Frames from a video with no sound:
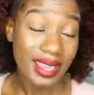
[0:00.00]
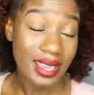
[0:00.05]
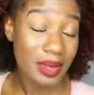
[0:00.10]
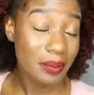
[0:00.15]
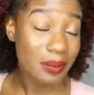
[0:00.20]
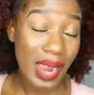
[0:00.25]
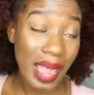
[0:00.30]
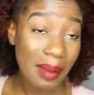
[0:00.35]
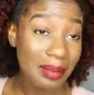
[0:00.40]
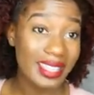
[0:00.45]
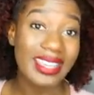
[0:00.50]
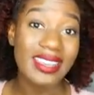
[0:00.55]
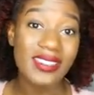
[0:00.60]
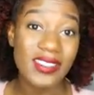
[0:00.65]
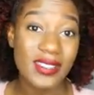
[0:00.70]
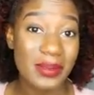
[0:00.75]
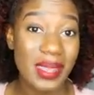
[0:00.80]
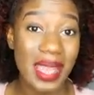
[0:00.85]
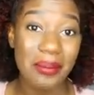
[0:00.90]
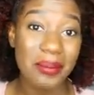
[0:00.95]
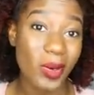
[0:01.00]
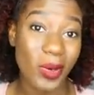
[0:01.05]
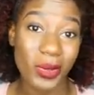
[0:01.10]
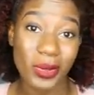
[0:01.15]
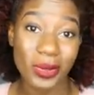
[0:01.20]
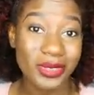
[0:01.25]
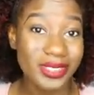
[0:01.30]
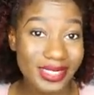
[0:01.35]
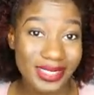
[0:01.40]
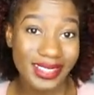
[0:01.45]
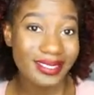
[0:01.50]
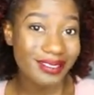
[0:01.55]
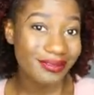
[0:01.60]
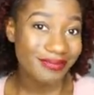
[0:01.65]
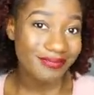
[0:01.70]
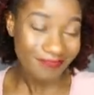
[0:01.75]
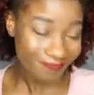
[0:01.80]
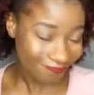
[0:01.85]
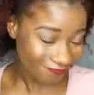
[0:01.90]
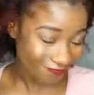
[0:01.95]
It probably gives me about
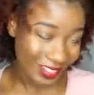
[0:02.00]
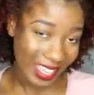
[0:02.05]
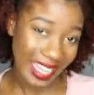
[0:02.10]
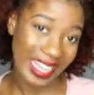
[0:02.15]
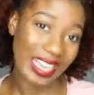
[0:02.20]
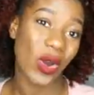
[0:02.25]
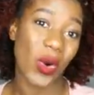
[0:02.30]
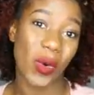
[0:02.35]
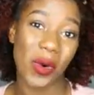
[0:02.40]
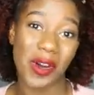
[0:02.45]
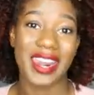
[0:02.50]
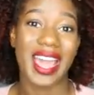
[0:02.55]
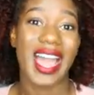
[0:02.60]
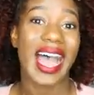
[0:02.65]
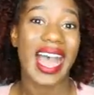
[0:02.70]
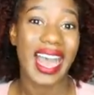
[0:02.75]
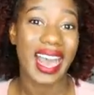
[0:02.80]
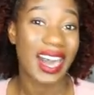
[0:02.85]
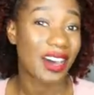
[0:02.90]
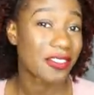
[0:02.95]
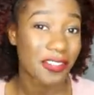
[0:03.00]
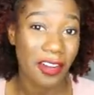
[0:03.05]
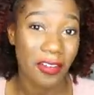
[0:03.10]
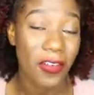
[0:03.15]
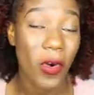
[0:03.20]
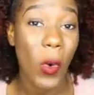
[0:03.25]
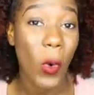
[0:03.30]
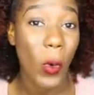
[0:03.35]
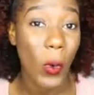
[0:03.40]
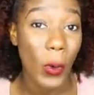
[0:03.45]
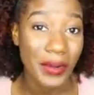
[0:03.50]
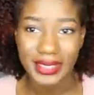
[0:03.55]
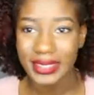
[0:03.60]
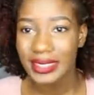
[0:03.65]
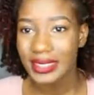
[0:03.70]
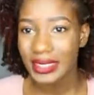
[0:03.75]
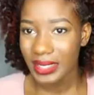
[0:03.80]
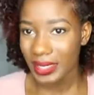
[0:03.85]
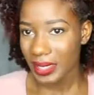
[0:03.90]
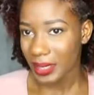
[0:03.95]
an hour and a half of hold.
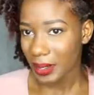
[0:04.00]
